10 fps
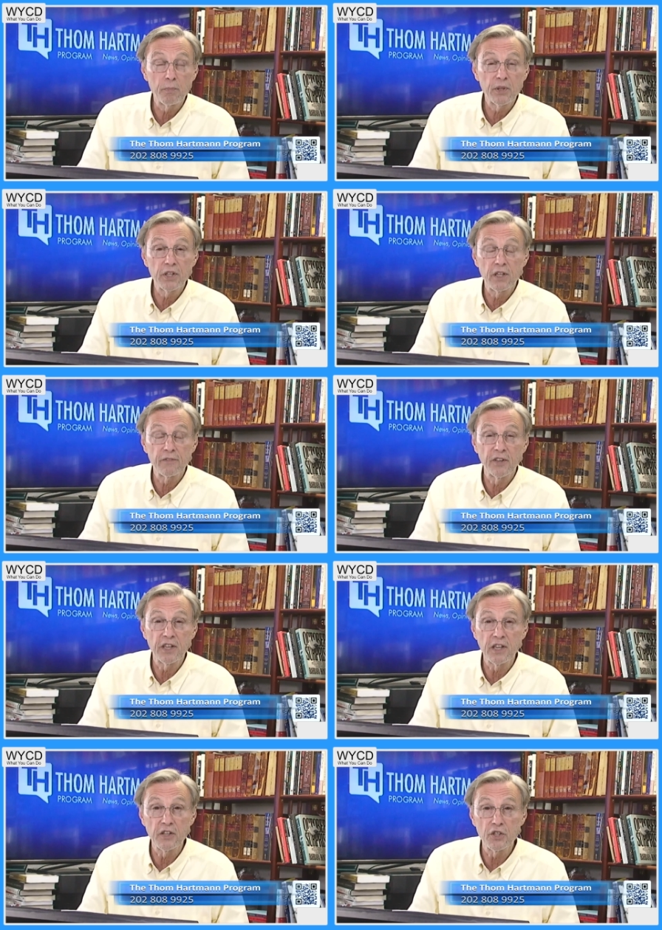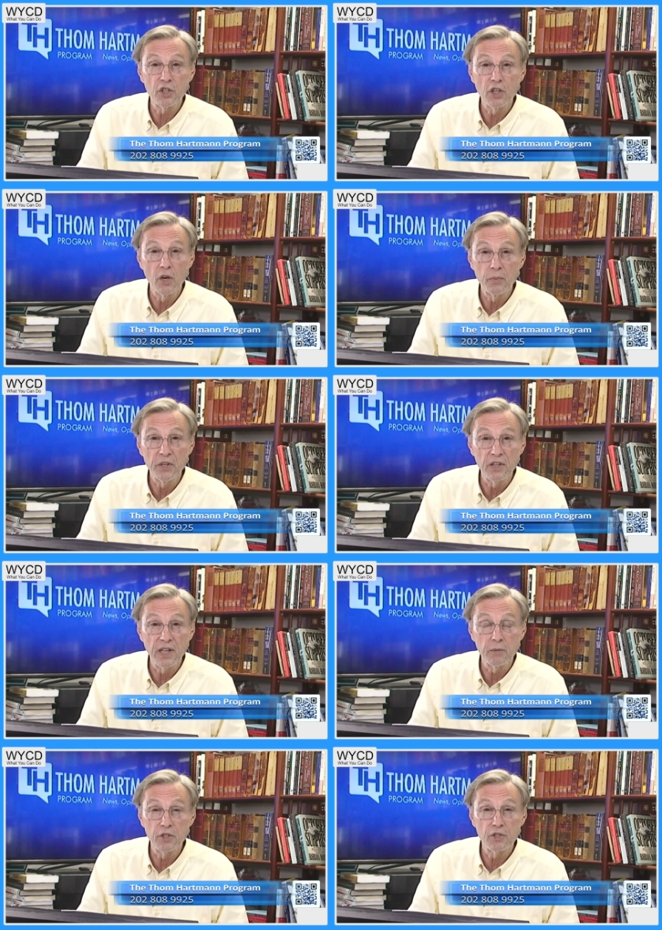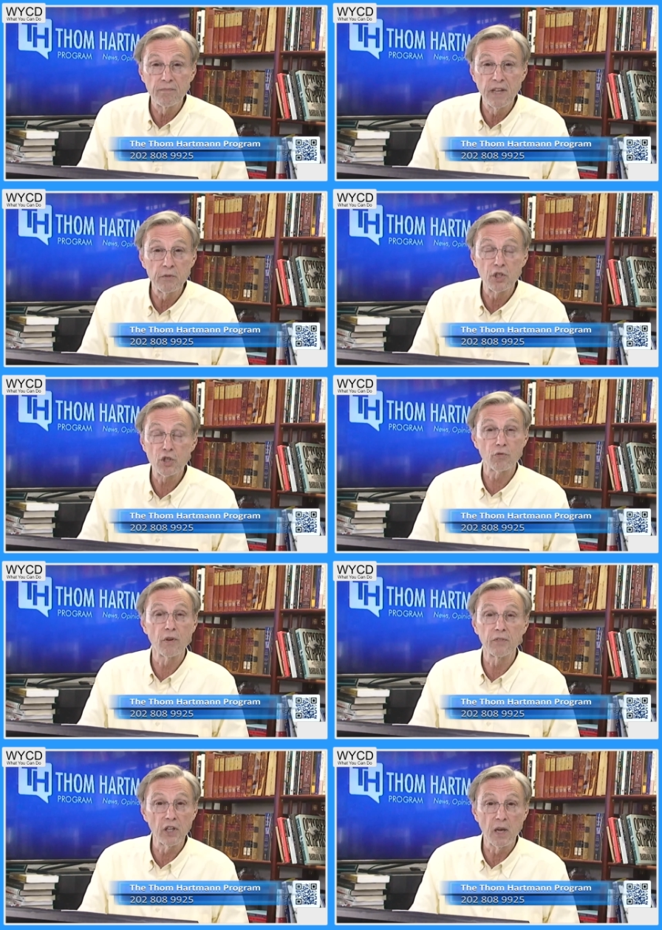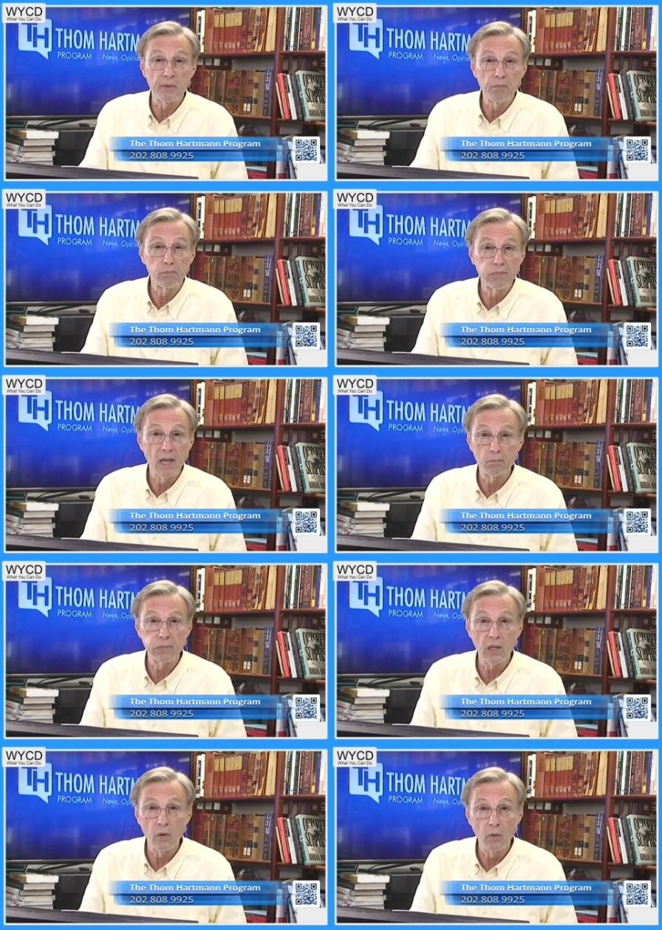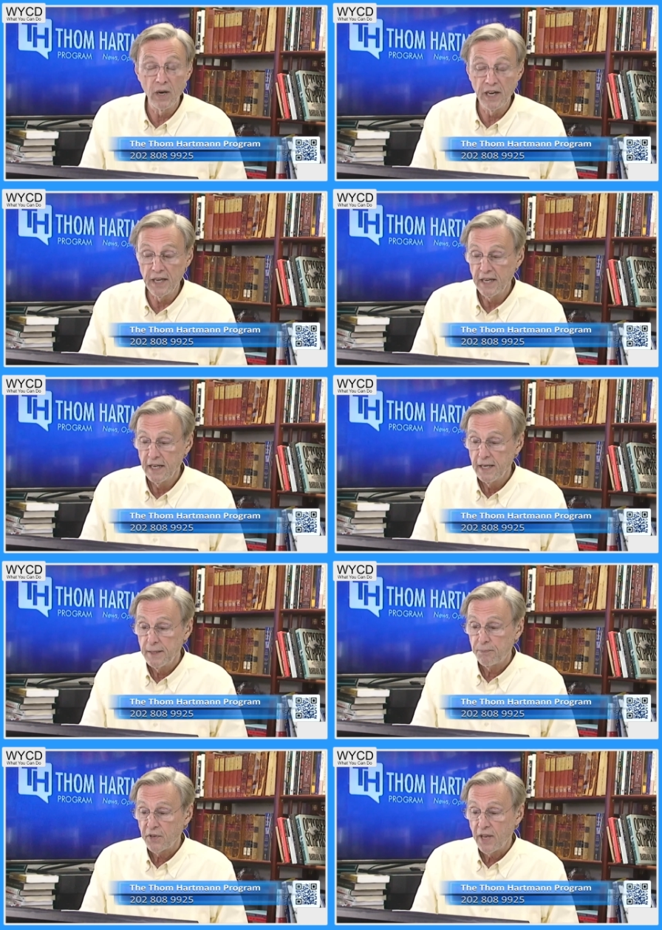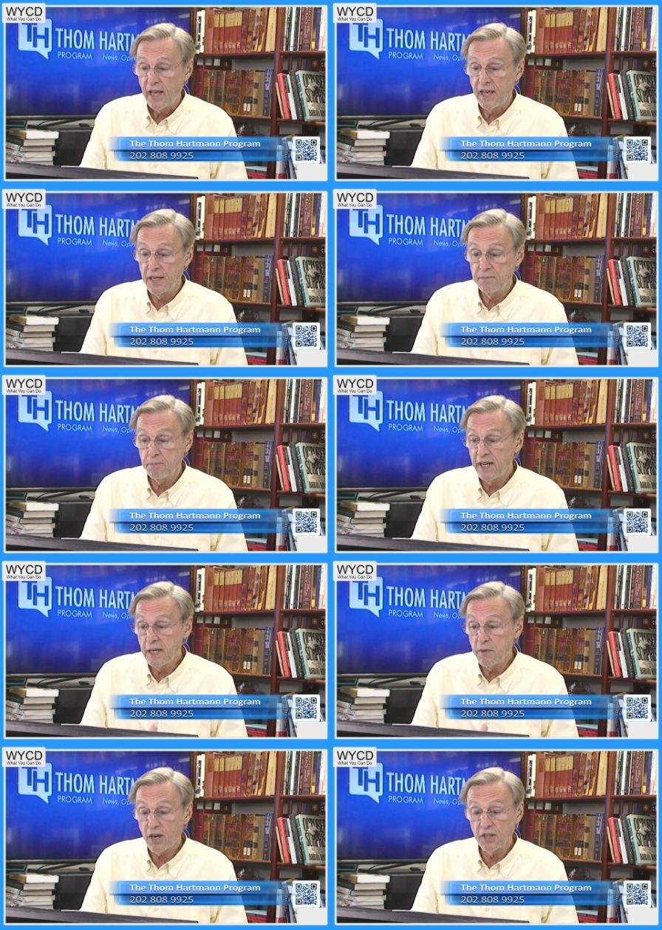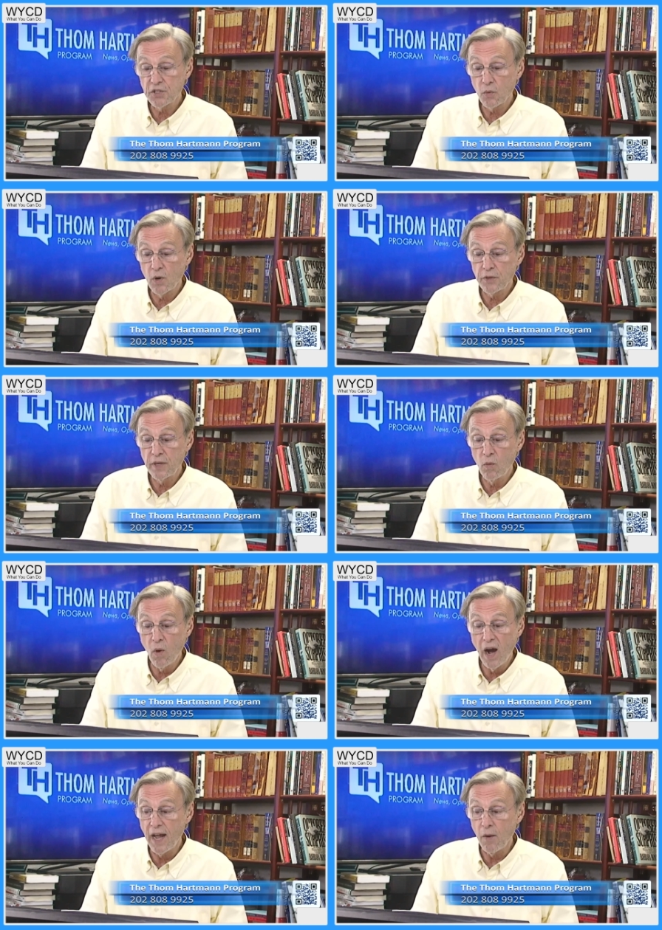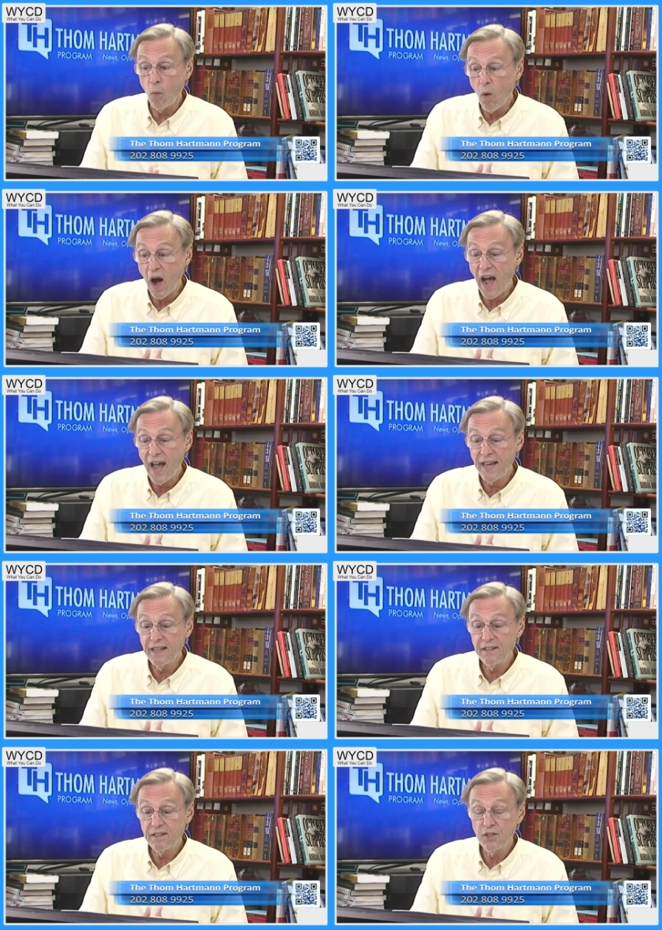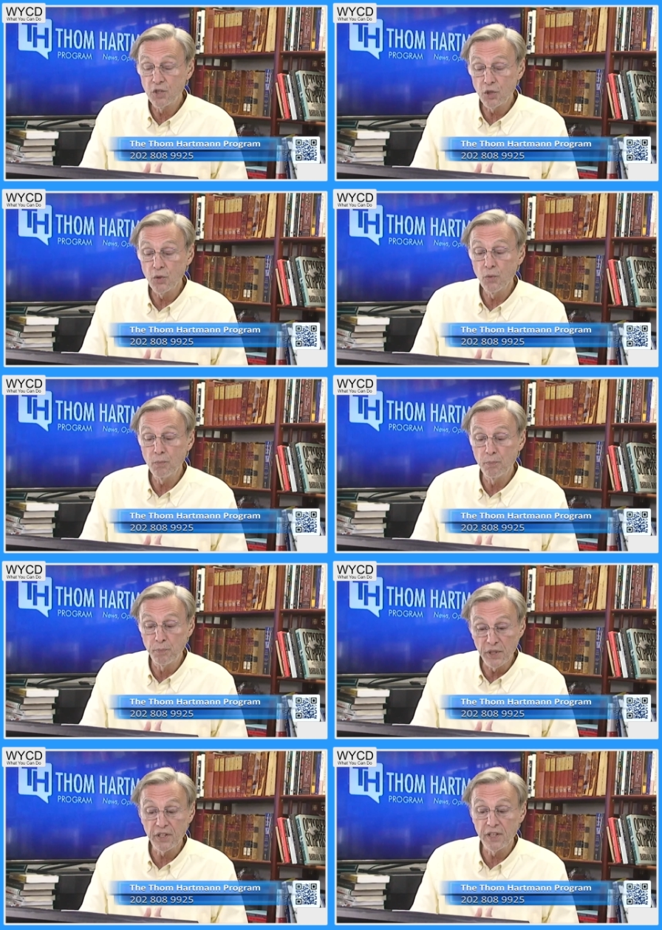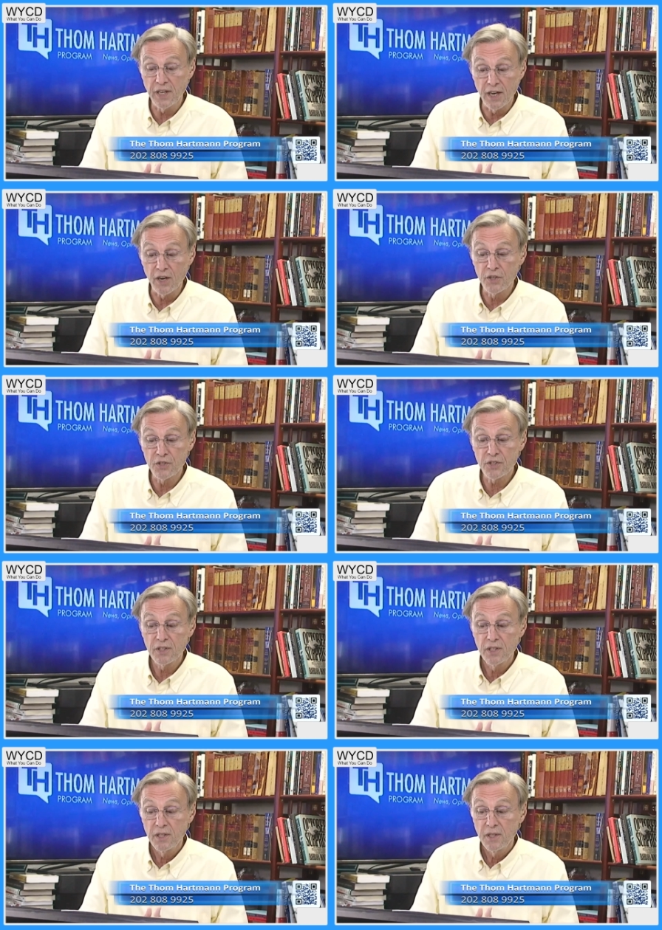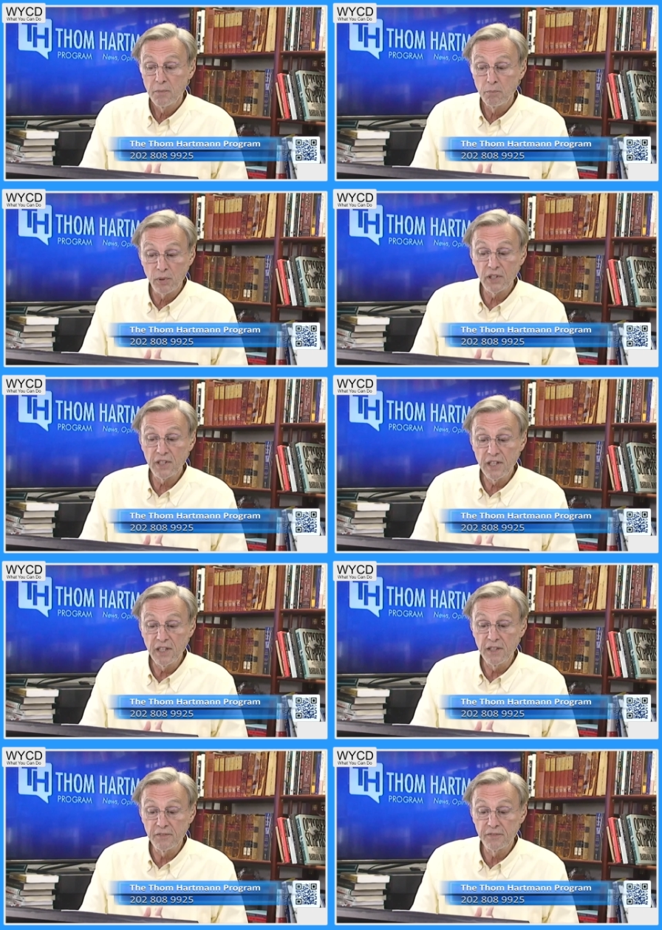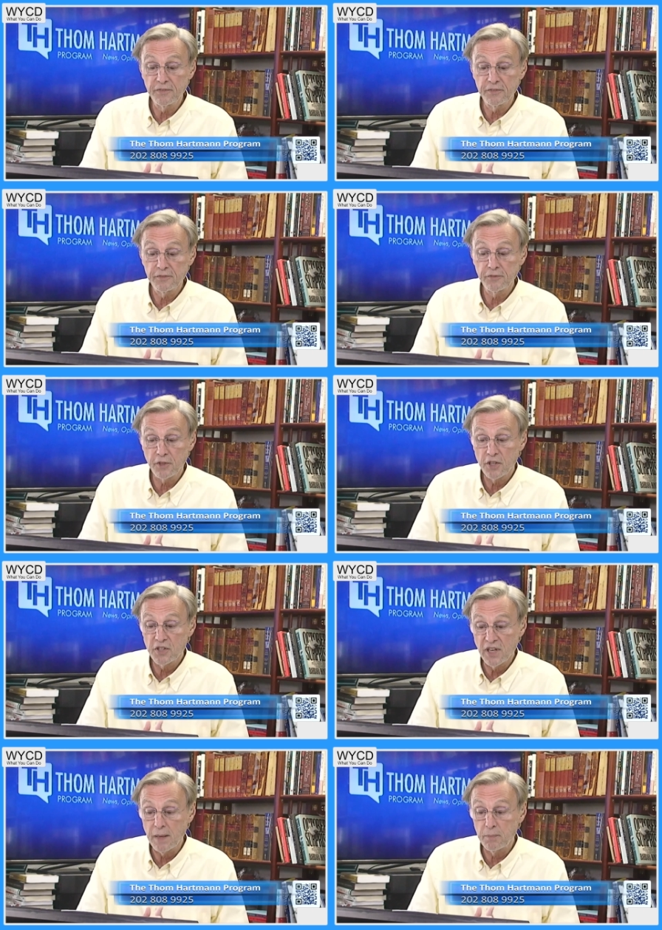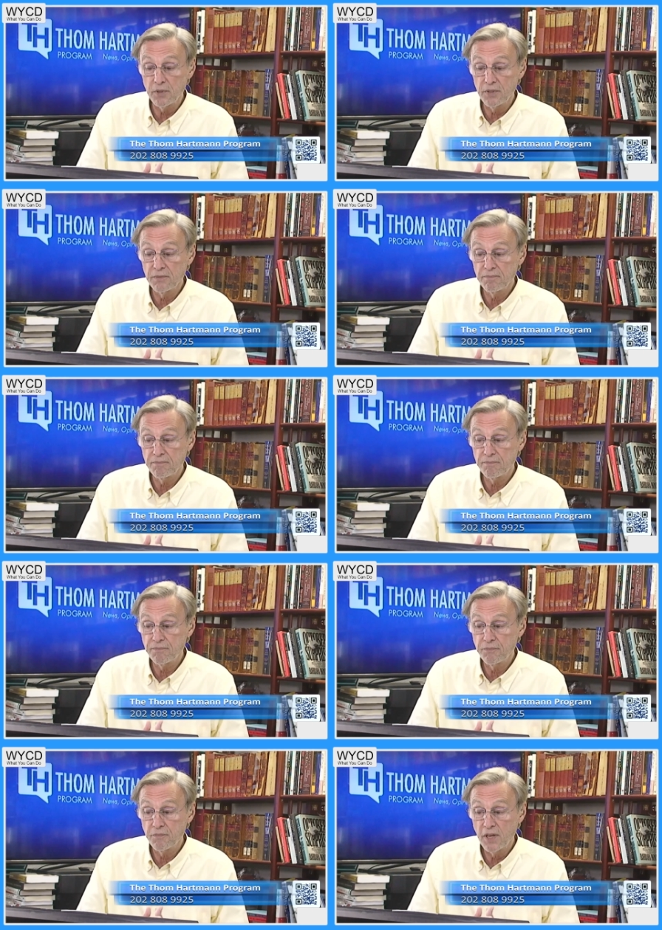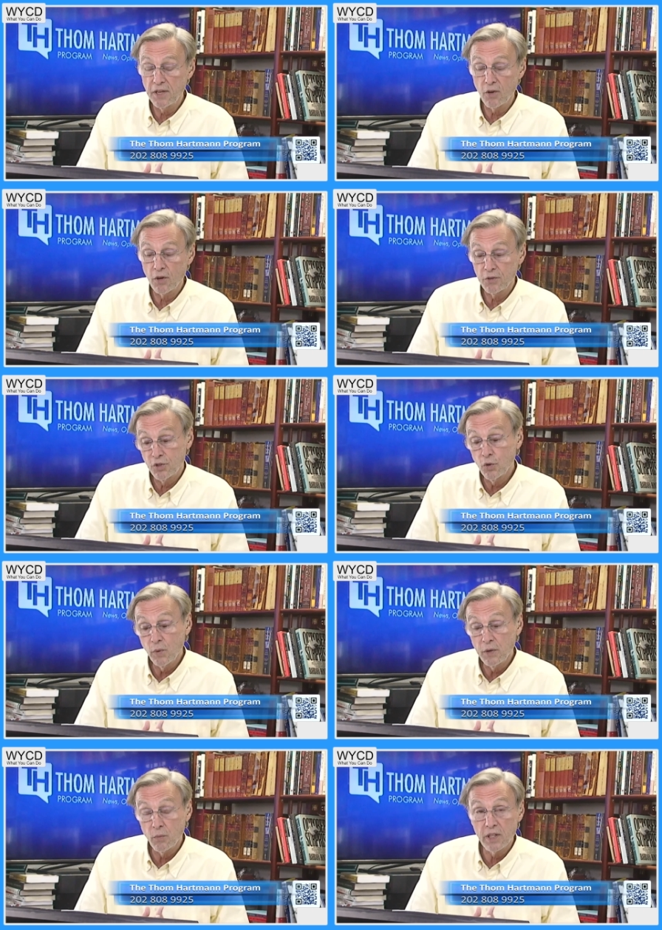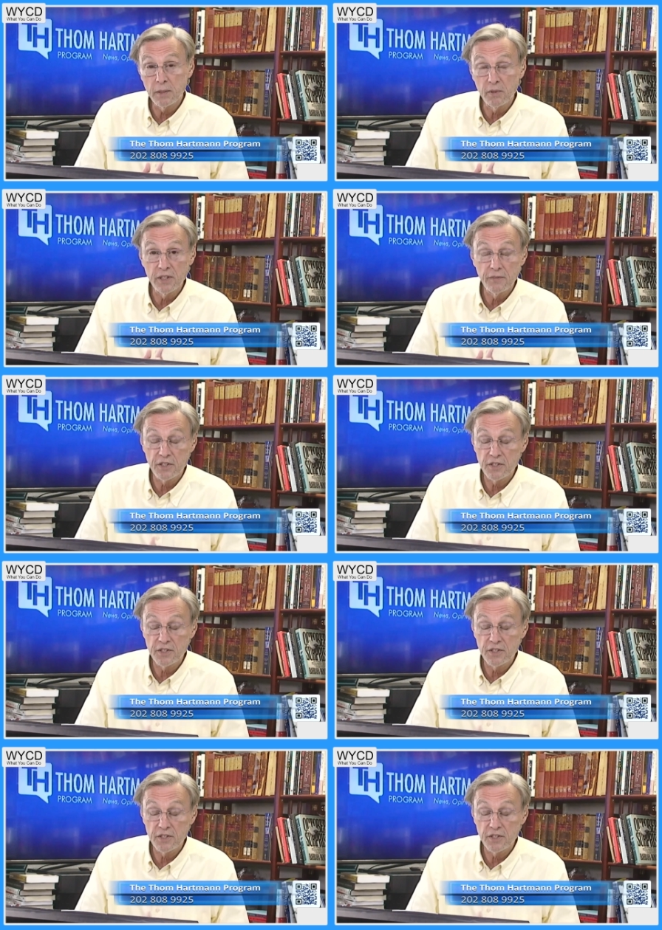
billionaire funding in the GOP, they would shrivel up and blow away. And many Americans are wondering why. Why do billionaires believe, for example, or do we really believe,